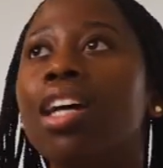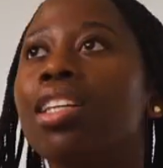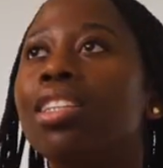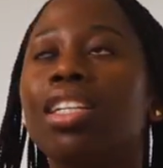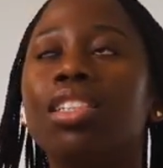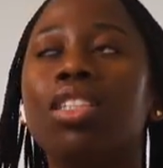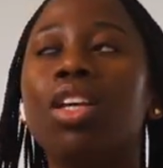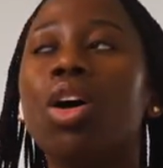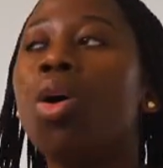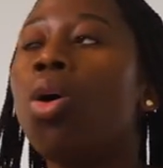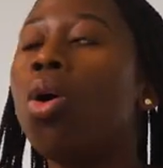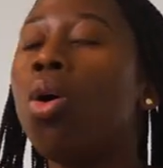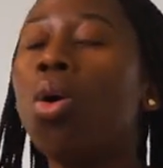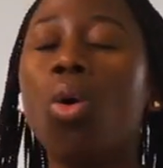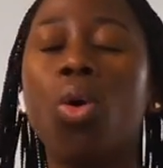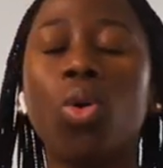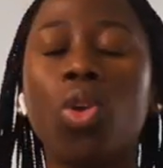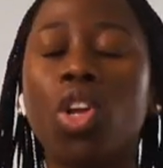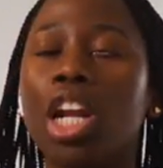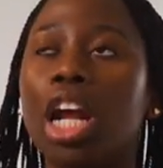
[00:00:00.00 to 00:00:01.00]
There's a
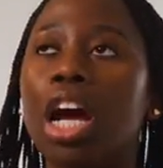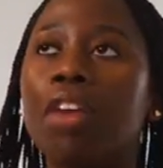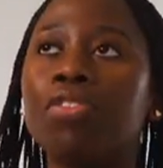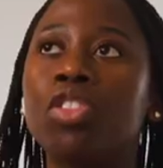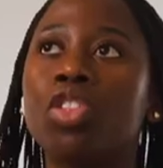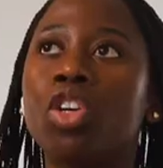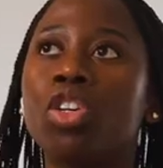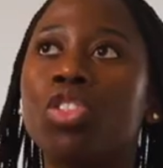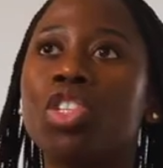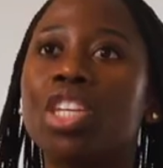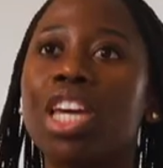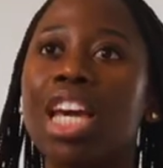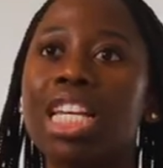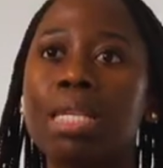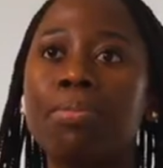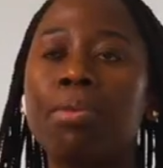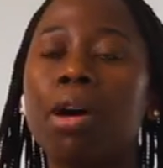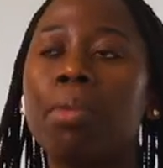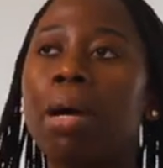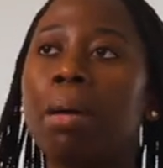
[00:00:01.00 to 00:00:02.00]
whole lot I have to talk to you guys
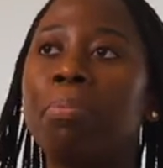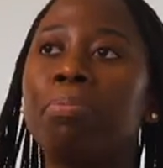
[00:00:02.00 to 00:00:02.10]
about my